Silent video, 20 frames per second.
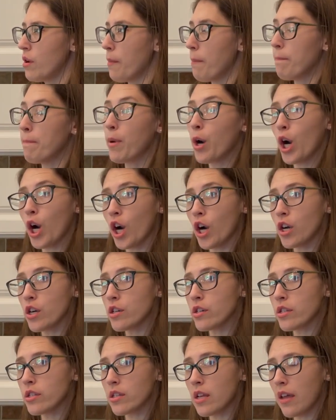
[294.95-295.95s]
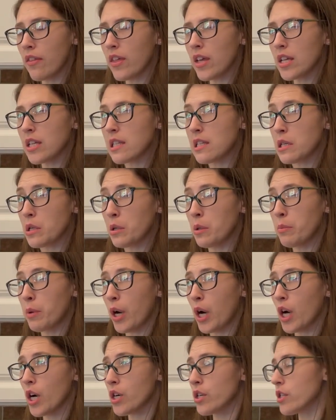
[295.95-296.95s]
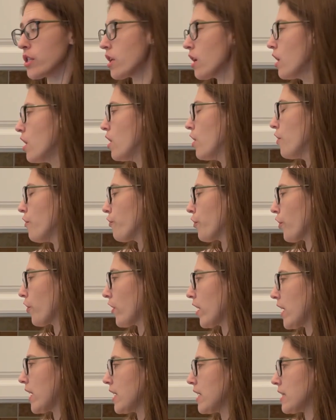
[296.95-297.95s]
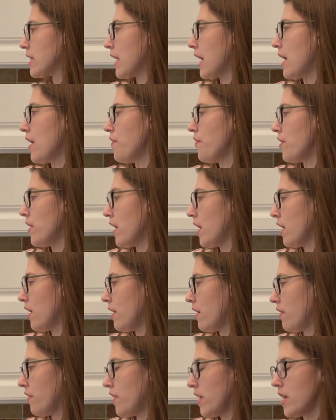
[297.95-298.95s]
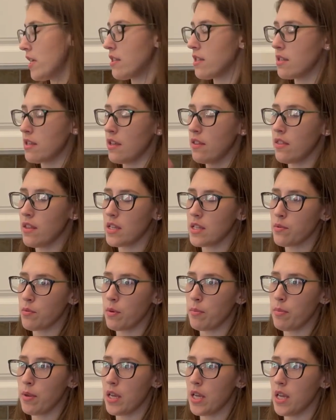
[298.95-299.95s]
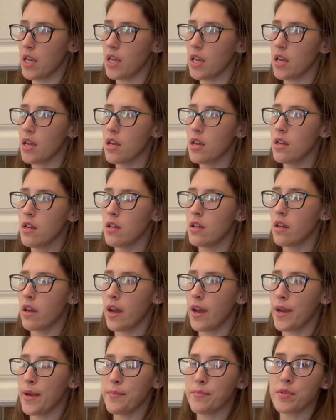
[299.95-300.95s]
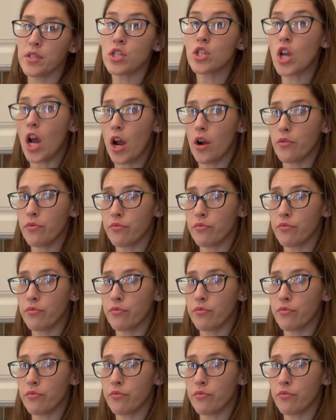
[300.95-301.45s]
burrs, I think steel burrs for these, and then this and this would be stone.